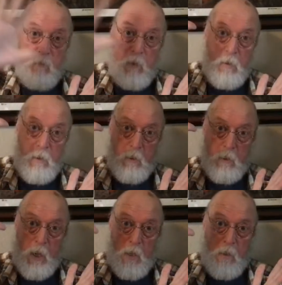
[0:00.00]
You take the
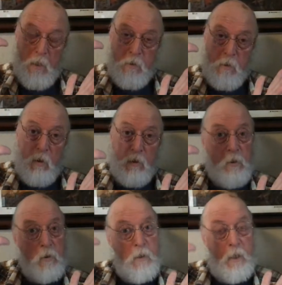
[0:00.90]
diagnostic
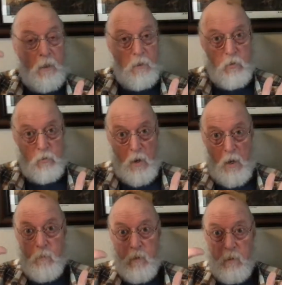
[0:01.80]
criteria, like I
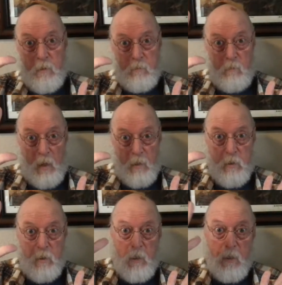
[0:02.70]
described in the
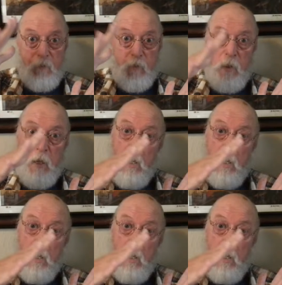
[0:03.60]
ICD-11,